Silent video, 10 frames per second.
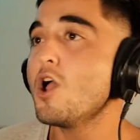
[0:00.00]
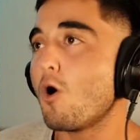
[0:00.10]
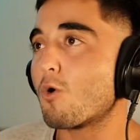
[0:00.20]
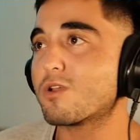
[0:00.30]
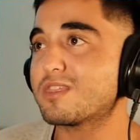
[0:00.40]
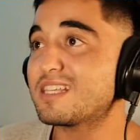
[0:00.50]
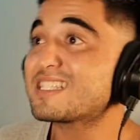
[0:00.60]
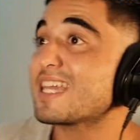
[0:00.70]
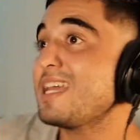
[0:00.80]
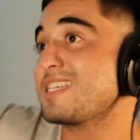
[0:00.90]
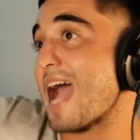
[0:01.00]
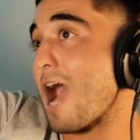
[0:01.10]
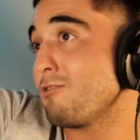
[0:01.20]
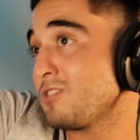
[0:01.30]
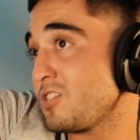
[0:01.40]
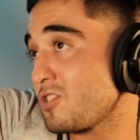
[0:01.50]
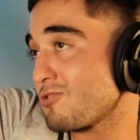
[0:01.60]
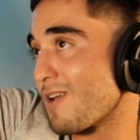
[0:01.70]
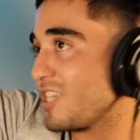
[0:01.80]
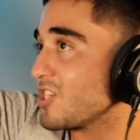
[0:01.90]
Or in this case,
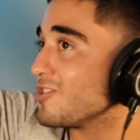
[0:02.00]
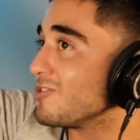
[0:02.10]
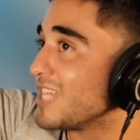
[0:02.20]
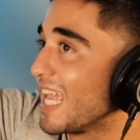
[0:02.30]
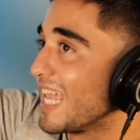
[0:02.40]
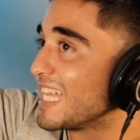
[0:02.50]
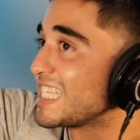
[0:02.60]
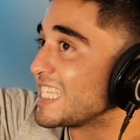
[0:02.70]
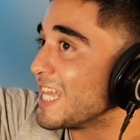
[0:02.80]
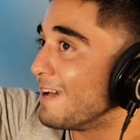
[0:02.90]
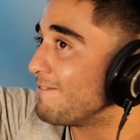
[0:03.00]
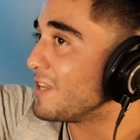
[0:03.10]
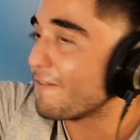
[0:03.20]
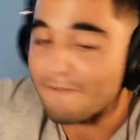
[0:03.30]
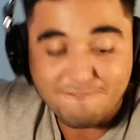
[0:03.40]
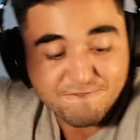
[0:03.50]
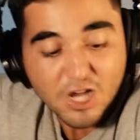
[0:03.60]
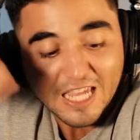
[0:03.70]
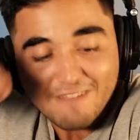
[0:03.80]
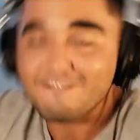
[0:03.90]
outstretched because you're taking a selfie of your
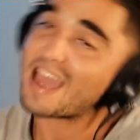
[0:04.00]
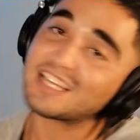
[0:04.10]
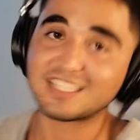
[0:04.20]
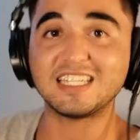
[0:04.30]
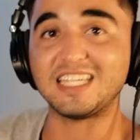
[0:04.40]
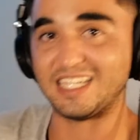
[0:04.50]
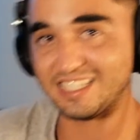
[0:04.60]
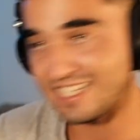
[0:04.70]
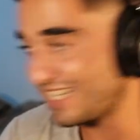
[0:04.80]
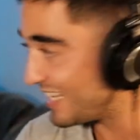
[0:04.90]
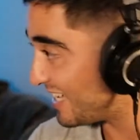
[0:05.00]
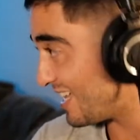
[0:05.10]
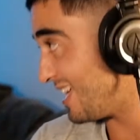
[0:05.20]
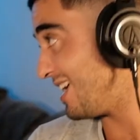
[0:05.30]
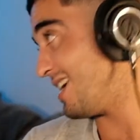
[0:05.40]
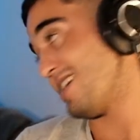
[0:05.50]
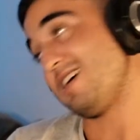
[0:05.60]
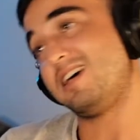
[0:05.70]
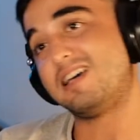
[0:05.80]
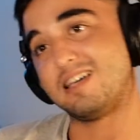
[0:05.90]
fucking vaccine.
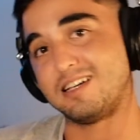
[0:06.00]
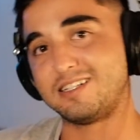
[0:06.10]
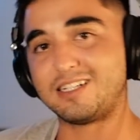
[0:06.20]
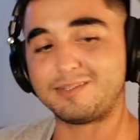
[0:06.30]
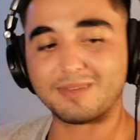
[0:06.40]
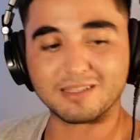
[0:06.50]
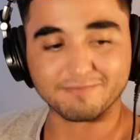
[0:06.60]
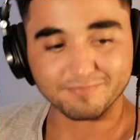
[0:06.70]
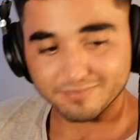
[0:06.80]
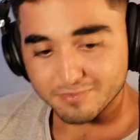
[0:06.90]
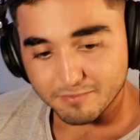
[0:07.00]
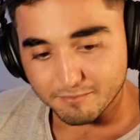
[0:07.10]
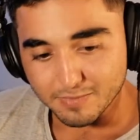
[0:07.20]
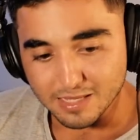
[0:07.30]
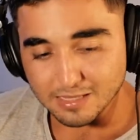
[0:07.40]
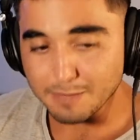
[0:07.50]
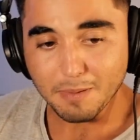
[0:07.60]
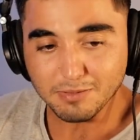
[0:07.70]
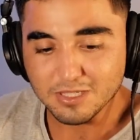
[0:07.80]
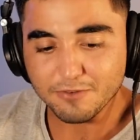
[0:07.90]
Oh man. Like, people
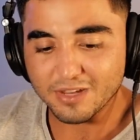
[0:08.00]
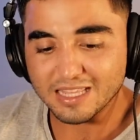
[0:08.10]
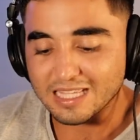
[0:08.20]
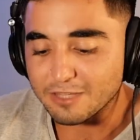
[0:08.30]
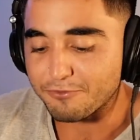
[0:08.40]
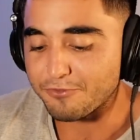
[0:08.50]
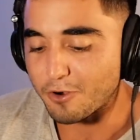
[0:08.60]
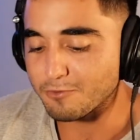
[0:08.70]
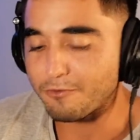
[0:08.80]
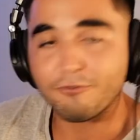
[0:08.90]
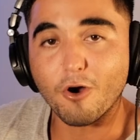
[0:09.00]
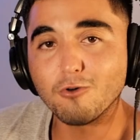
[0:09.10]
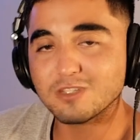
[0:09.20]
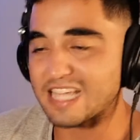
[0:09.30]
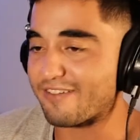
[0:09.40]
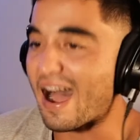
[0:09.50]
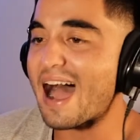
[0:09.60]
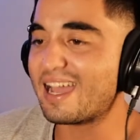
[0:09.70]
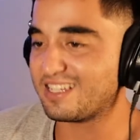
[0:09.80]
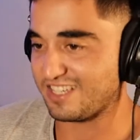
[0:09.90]
seem to forget, like, the phones have
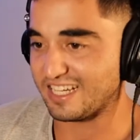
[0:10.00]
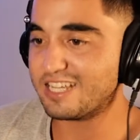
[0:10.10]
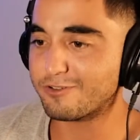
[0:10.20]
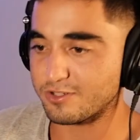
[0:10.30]
eyes and ears.